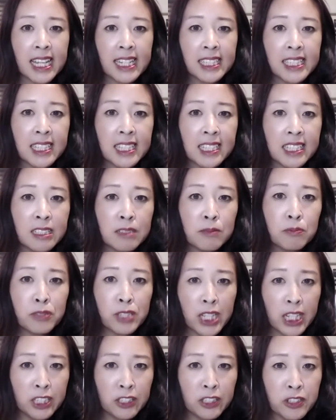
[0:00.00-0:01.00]
selected little
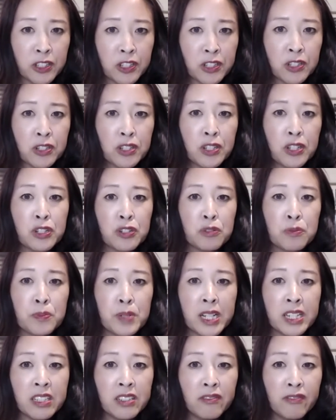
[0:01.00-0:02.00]
preludes, two
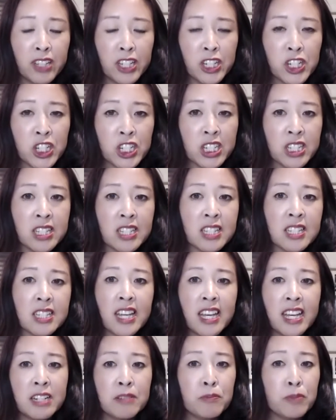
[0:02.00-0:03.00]
part
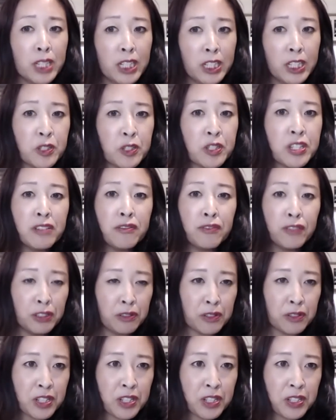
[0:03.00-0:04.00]
inventions, and preludes and
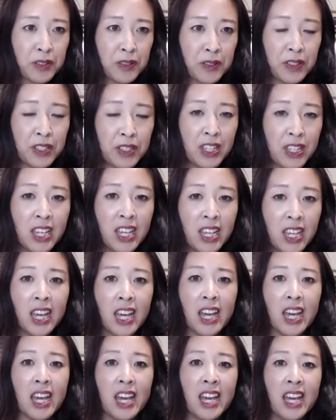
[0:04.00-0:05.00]
fugues.
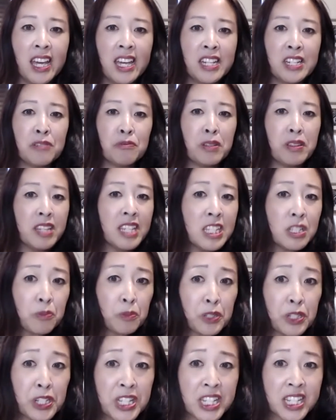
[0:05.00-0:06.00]
And with
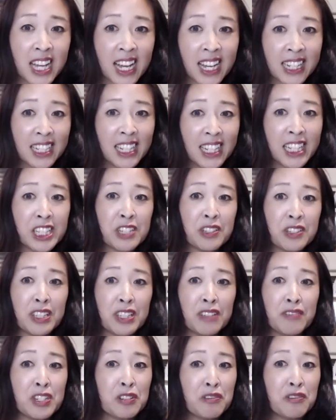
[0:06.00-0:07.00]
these words, I'd like to
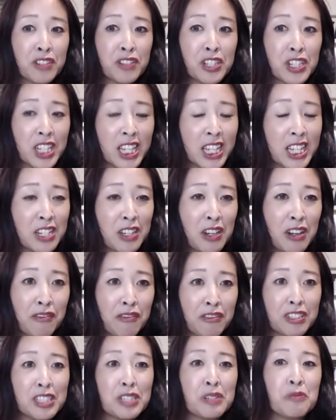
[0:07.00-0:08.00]
give it over and
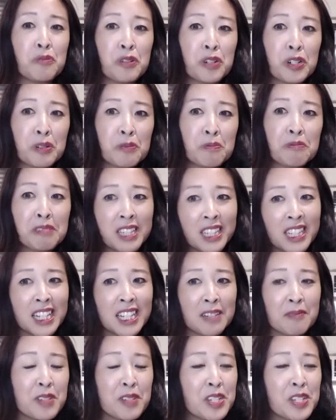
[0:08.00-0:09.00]
offer a warm
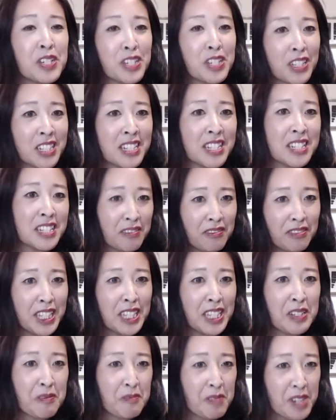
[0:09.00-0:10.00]
welcome to Dr.
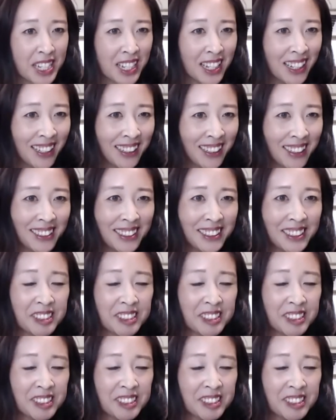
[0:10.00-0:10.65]
Sylvia Wang.